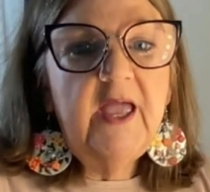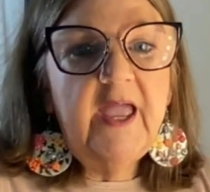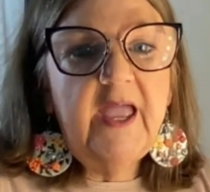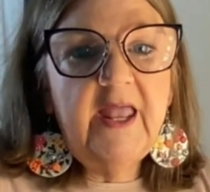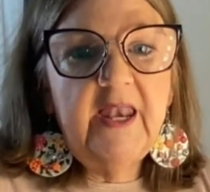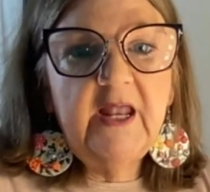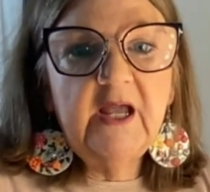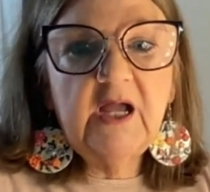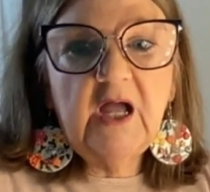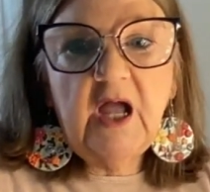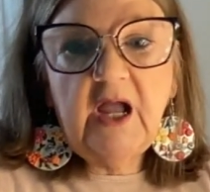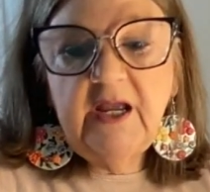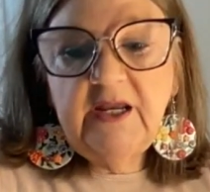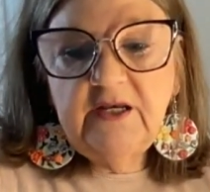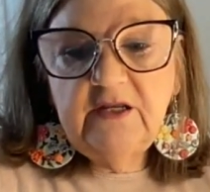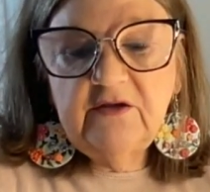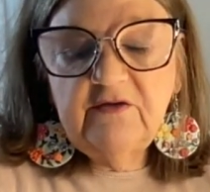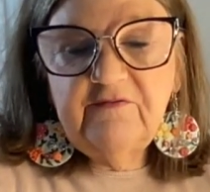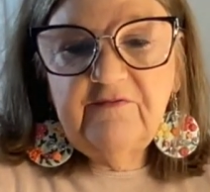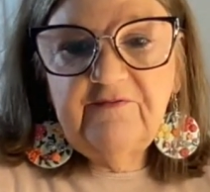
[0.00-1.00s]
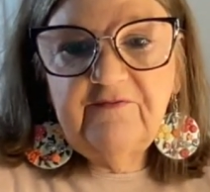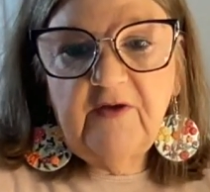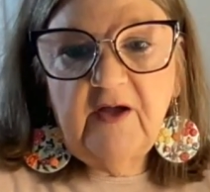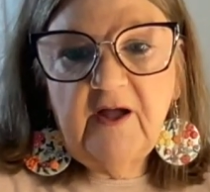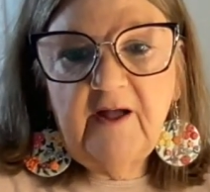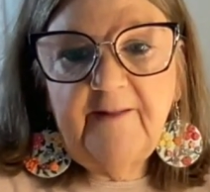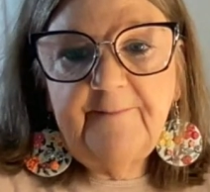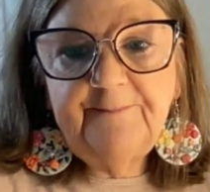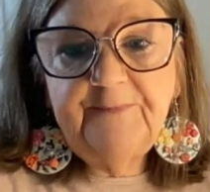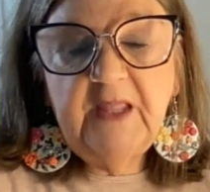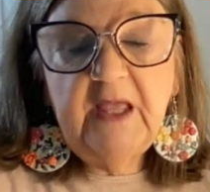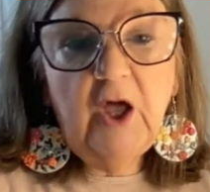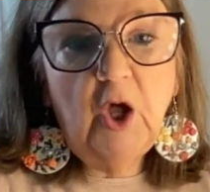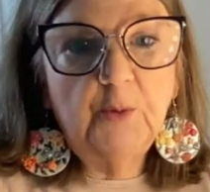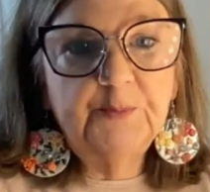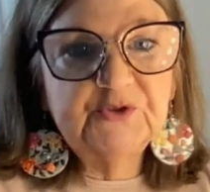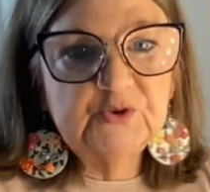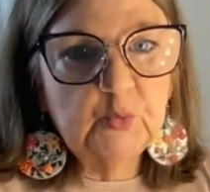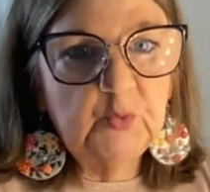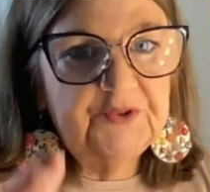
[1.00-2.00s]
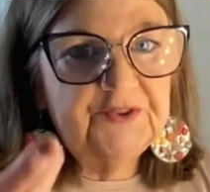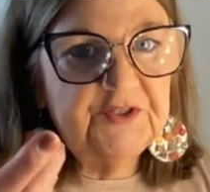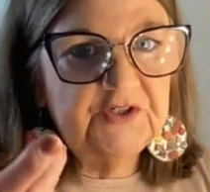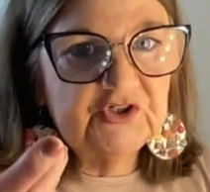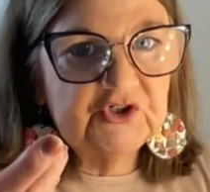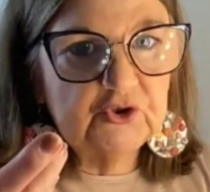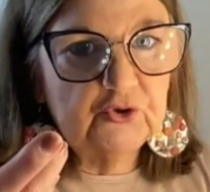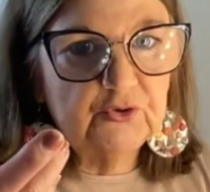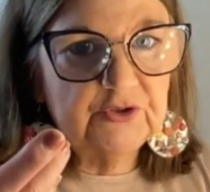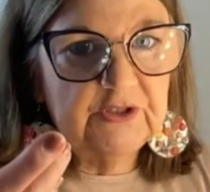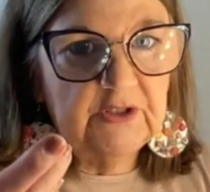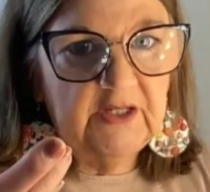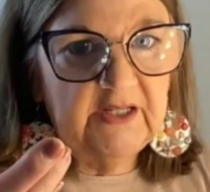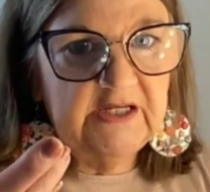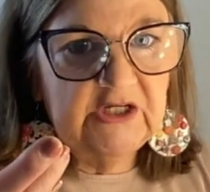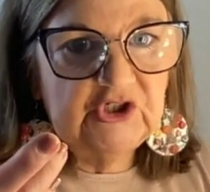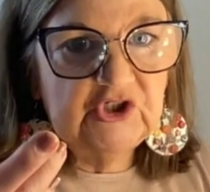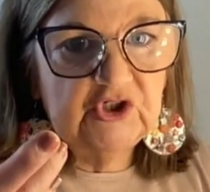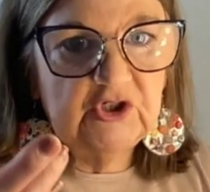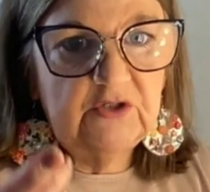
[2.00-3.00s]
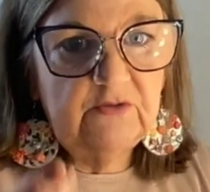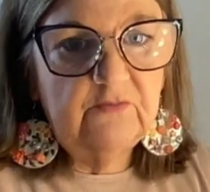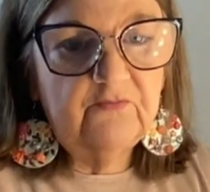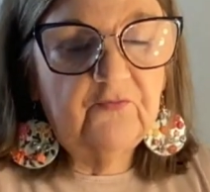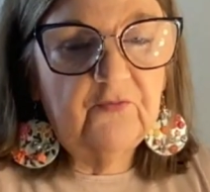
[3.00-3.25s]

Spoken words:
and it kind of helps with the circulation